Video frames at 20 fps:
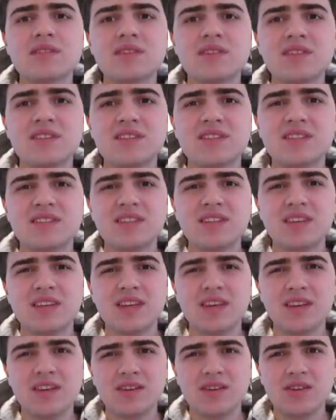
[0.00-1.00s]
Let's
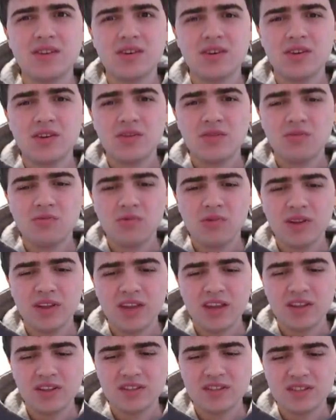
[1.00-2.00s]
see. What
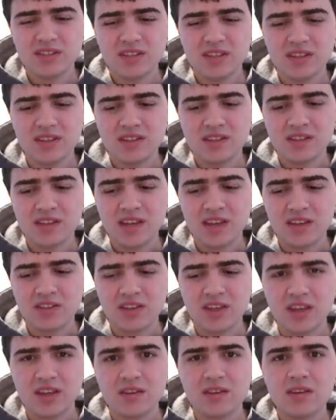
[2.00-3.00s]
else didn't I
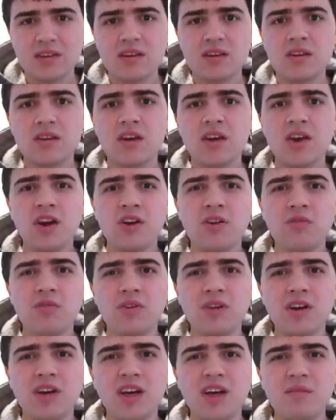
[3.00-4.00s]
like?
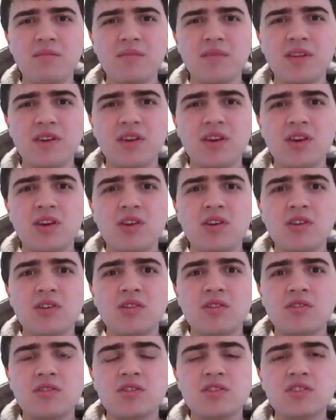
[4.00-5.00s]
Oh,
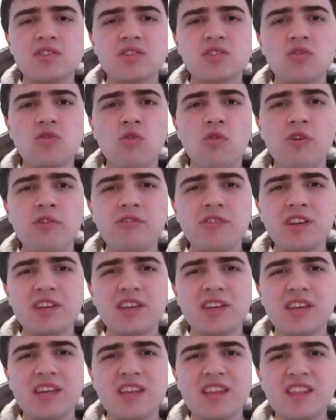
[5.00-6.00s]
the
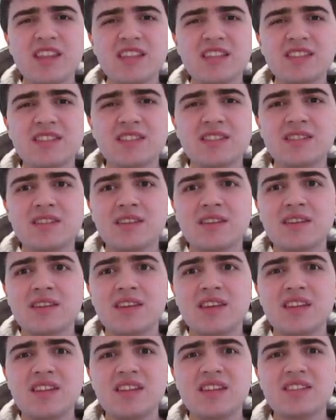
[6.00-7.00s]
scoring in this
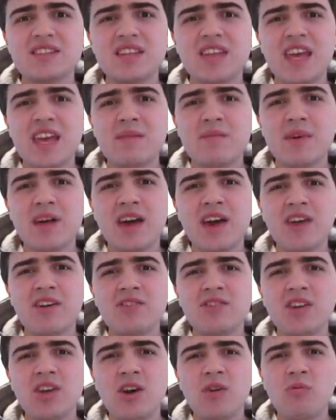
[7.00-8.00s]
game, I
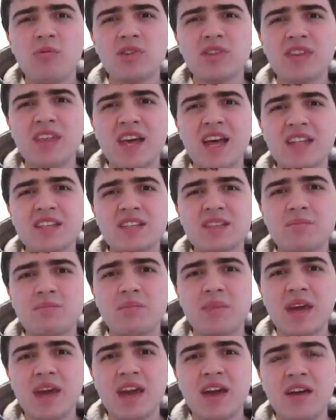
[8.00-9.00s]
don't know what that's
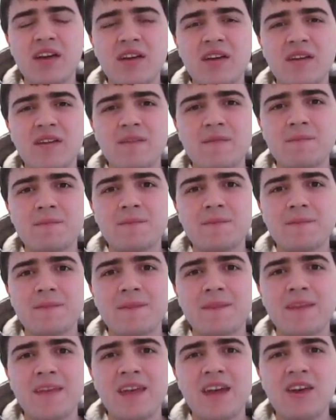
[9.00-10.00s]
about.
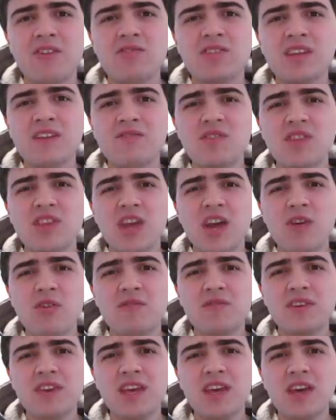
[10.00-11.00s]
I don't even know
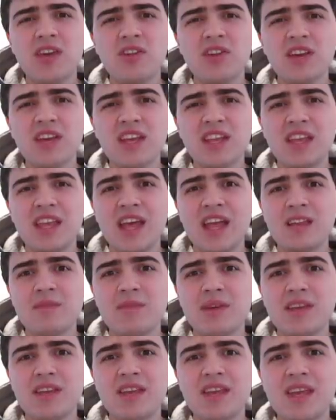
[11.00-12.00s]
if killing an
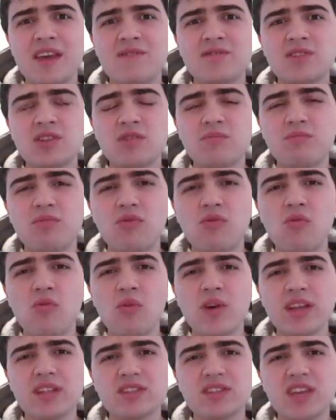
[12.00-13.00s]
enemy gives you
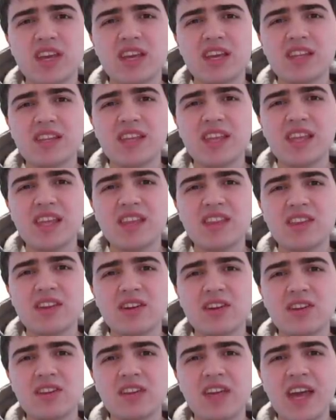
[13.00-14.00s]
points like it did in the
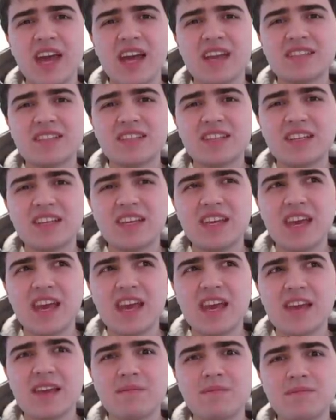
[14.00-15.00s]
classic
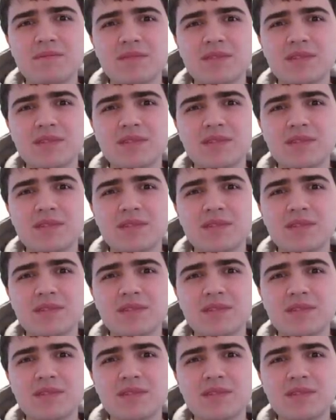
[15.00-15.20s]
games.